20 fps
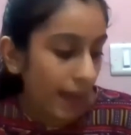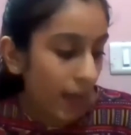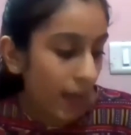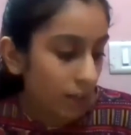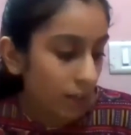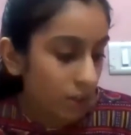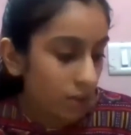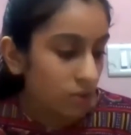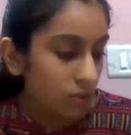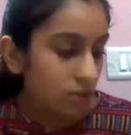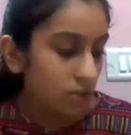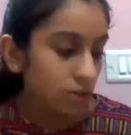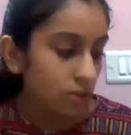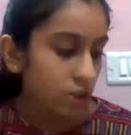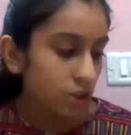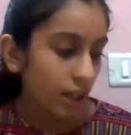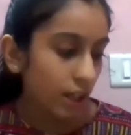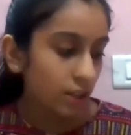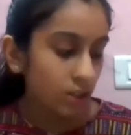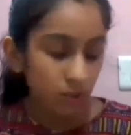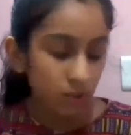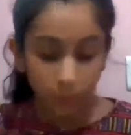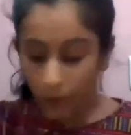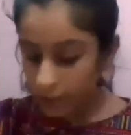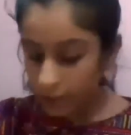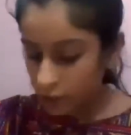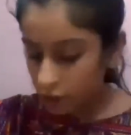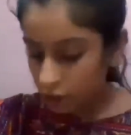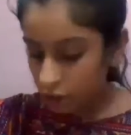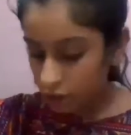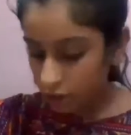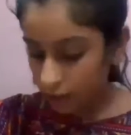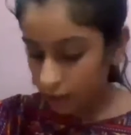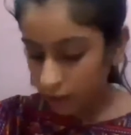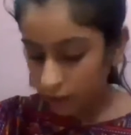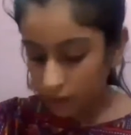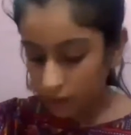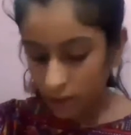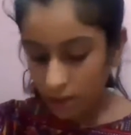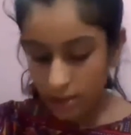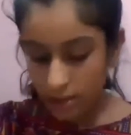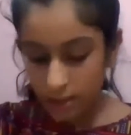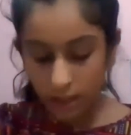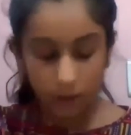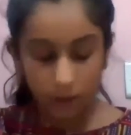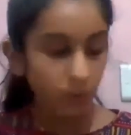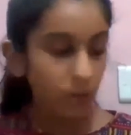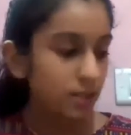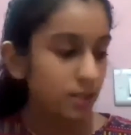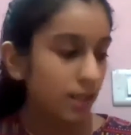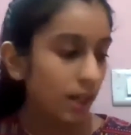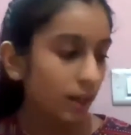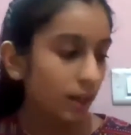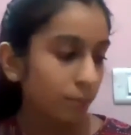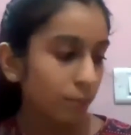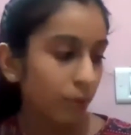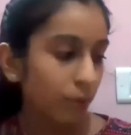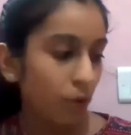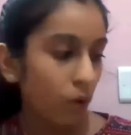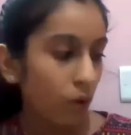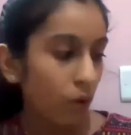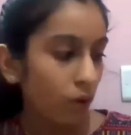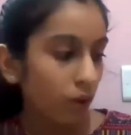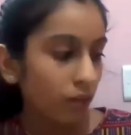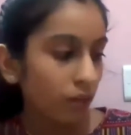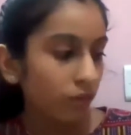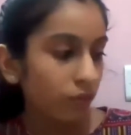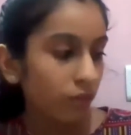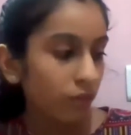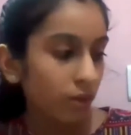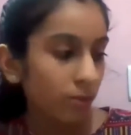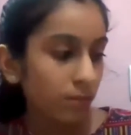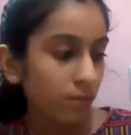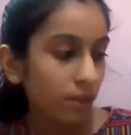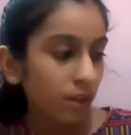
had to change one string because it was like broken from